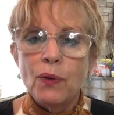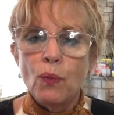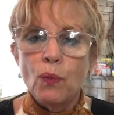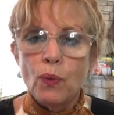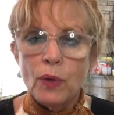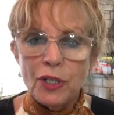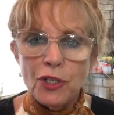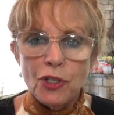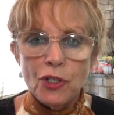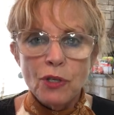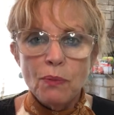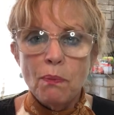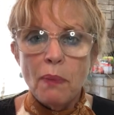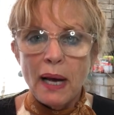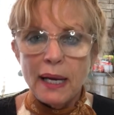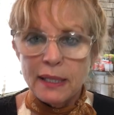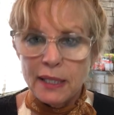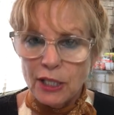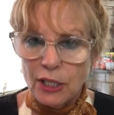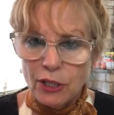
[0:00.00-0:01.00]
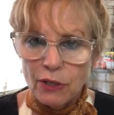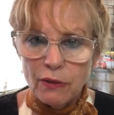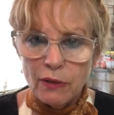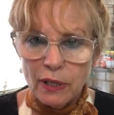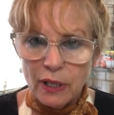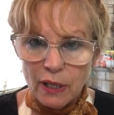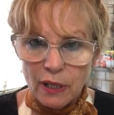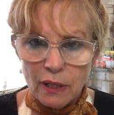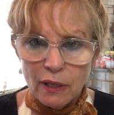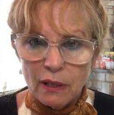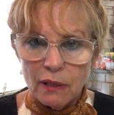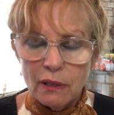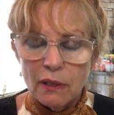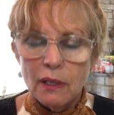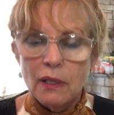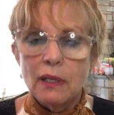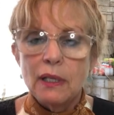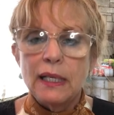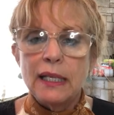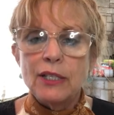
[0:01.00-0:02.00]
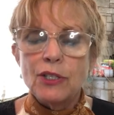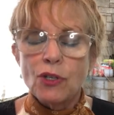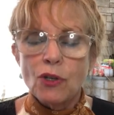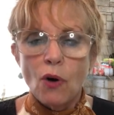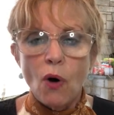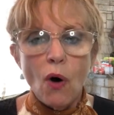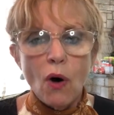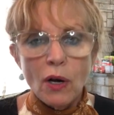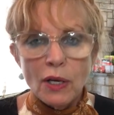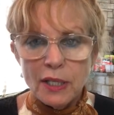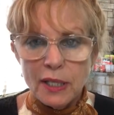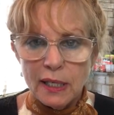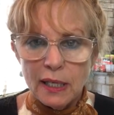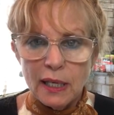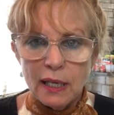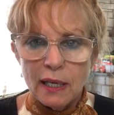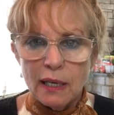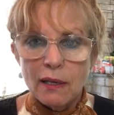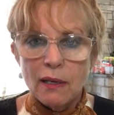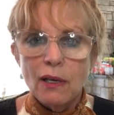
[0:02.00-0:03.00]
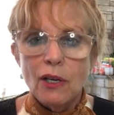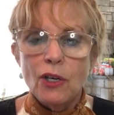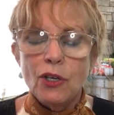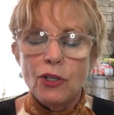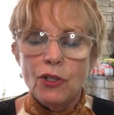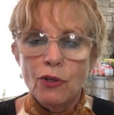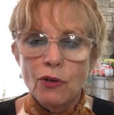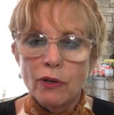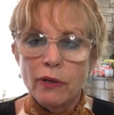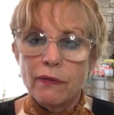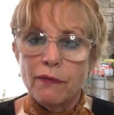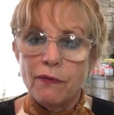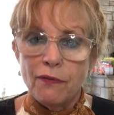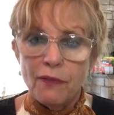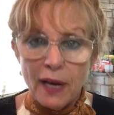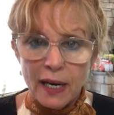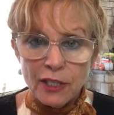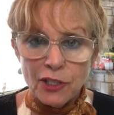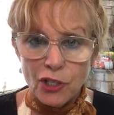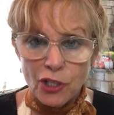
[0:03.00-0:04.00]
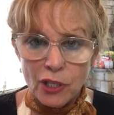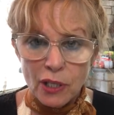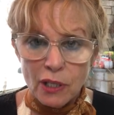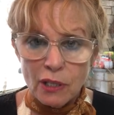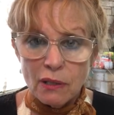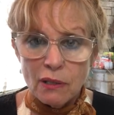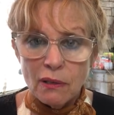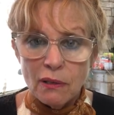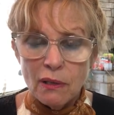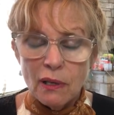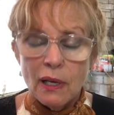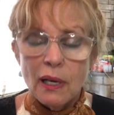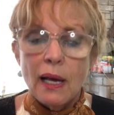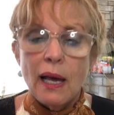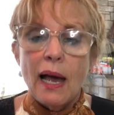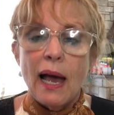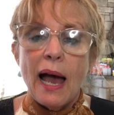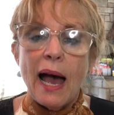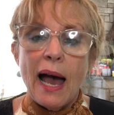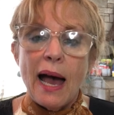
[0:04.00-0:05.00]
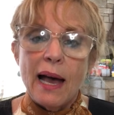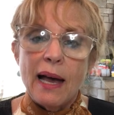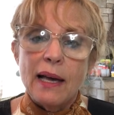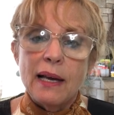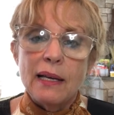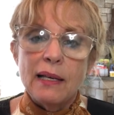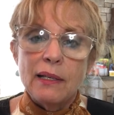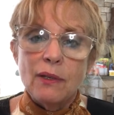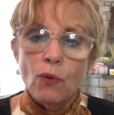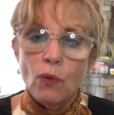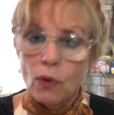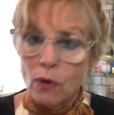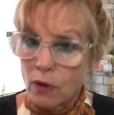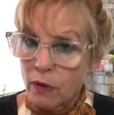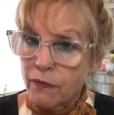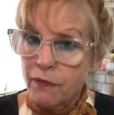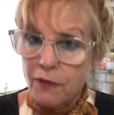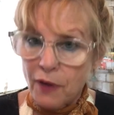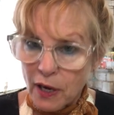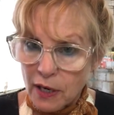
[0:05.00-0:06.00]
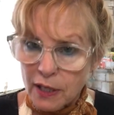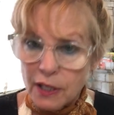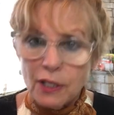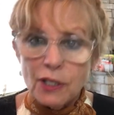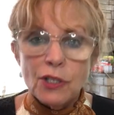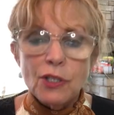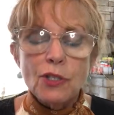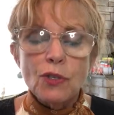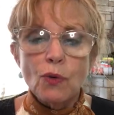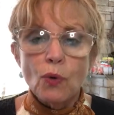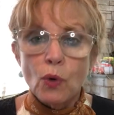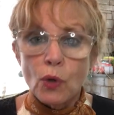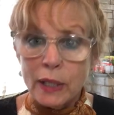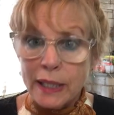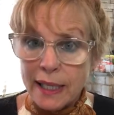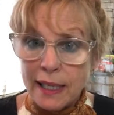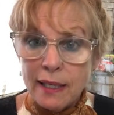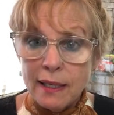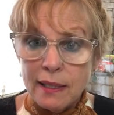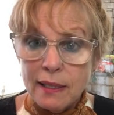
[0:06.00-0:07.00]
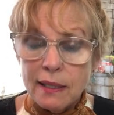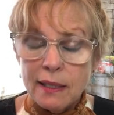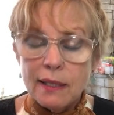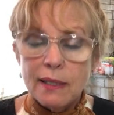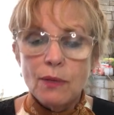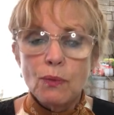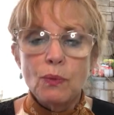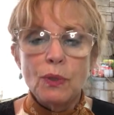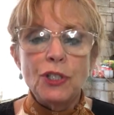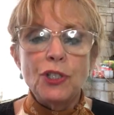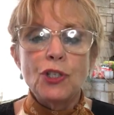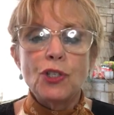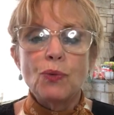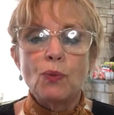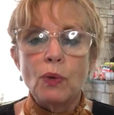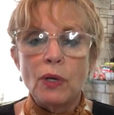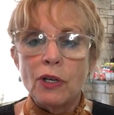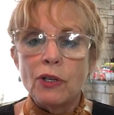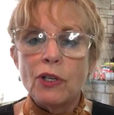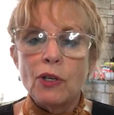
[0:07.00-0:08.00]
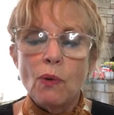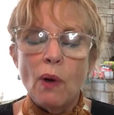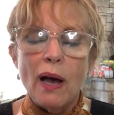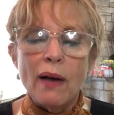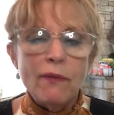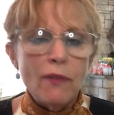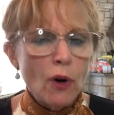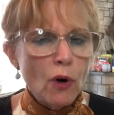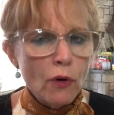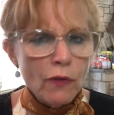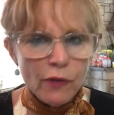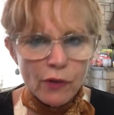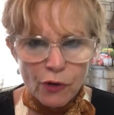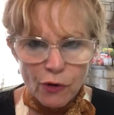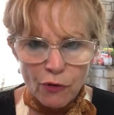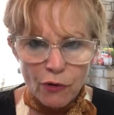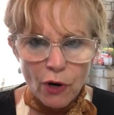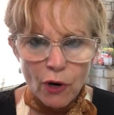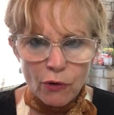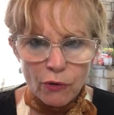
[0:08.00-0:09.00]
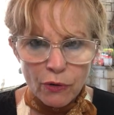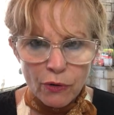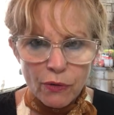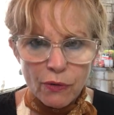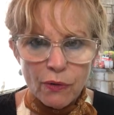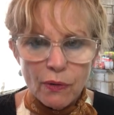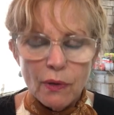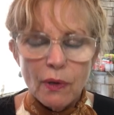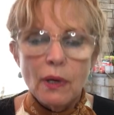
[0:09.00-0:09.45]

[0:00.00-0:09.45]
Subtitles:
which bacteria is causing your infection, or fungus or yeast, where do you have overgrowth,